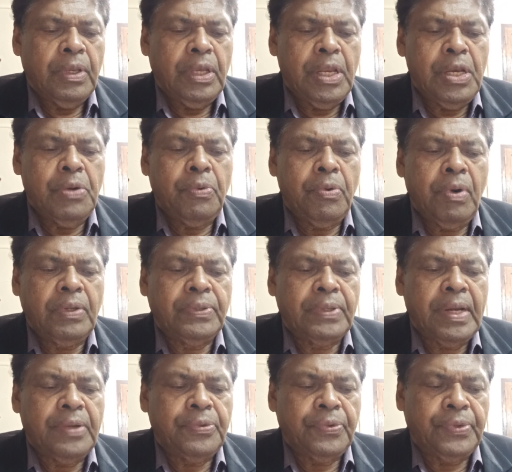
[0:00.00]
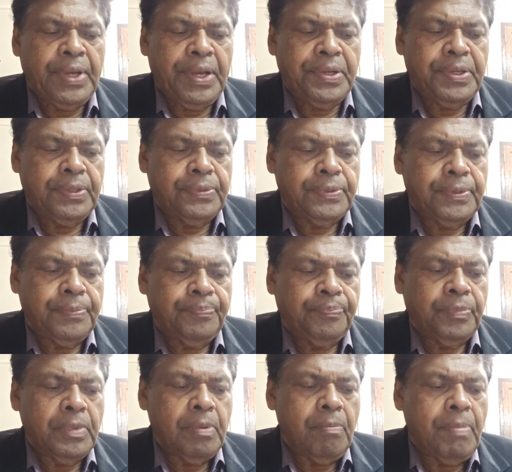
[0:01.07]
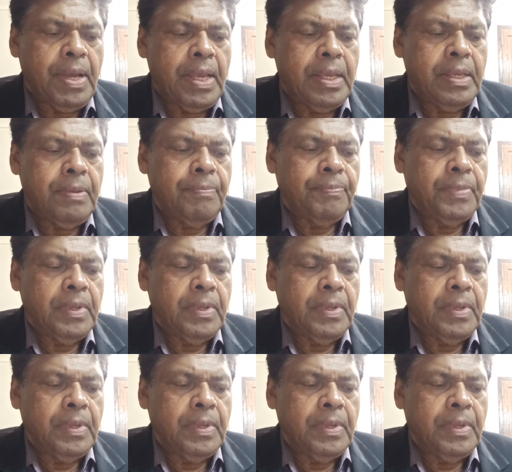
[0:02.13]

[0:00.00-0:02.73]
individuals and societies by